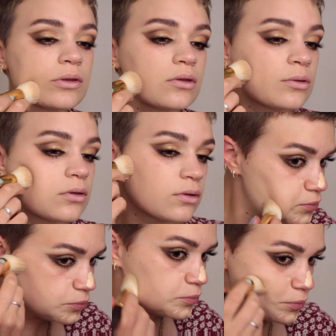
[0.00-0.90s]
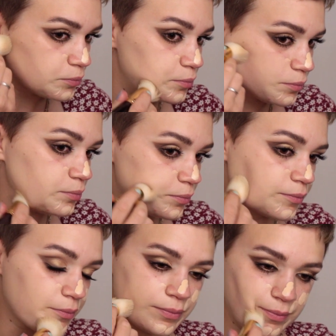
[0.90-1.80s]
going to pop on my foundation.
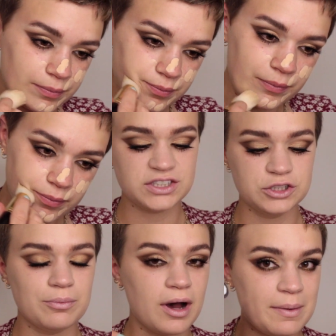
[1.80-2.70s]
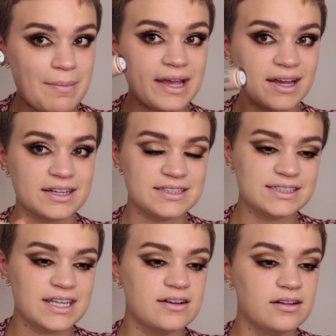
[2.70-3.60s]
Okay, now I'm going to go back to my Mega
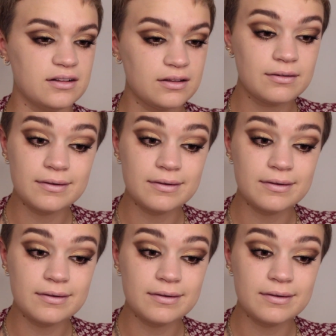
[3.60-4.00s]
Conceal